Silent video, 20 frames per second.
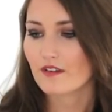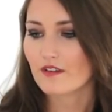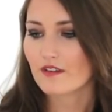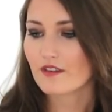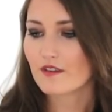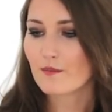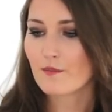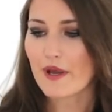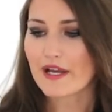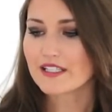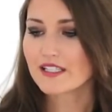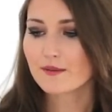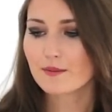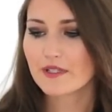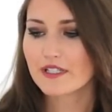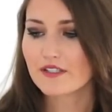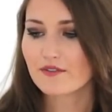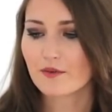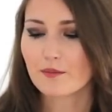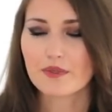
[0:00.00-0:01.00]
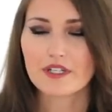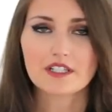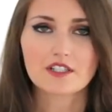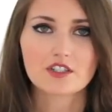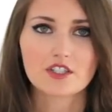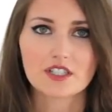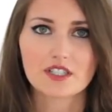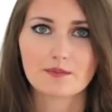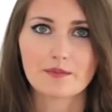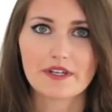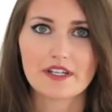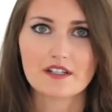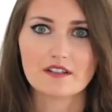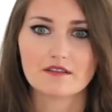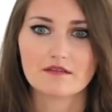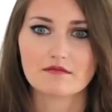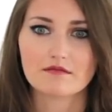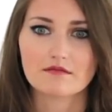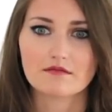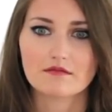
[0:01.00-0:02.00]
the best place for me has just
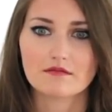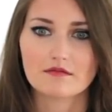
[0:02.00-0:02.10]
been